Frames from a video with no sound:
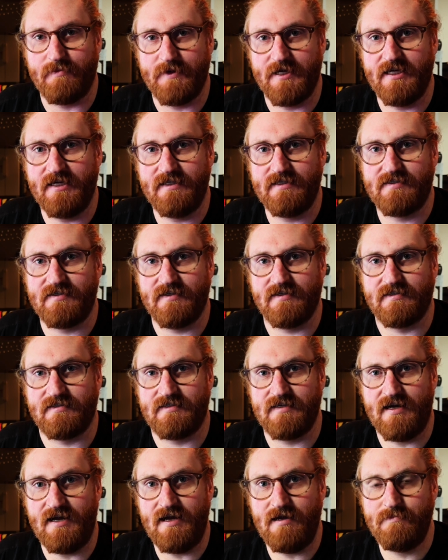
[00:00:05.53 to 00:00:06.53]
is
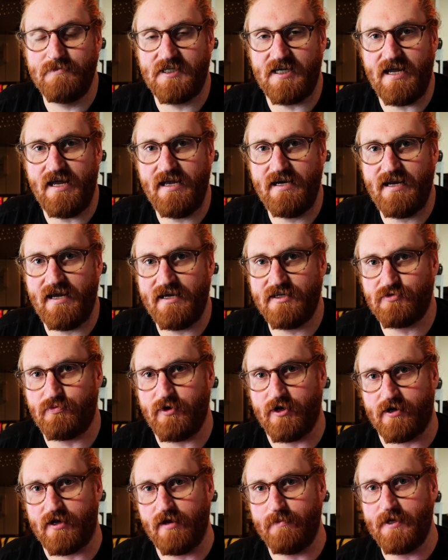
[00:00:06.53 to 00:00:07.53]
Dobbs, and as we
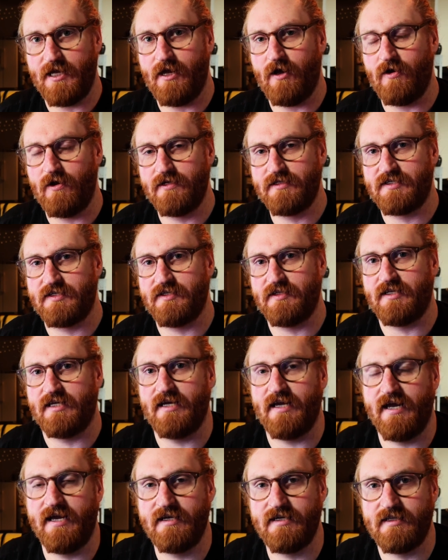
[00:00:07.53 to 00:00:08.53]
are coming on to
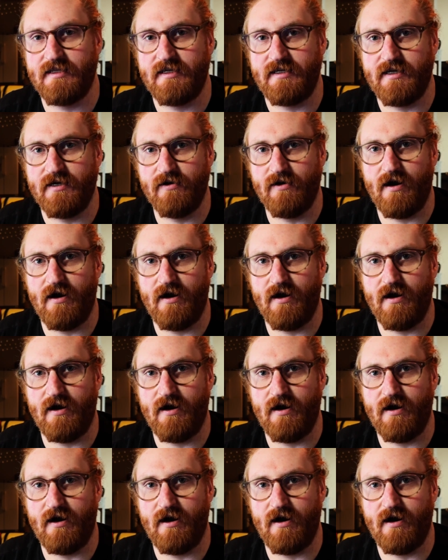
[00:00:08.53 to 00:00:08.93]
the end of the year,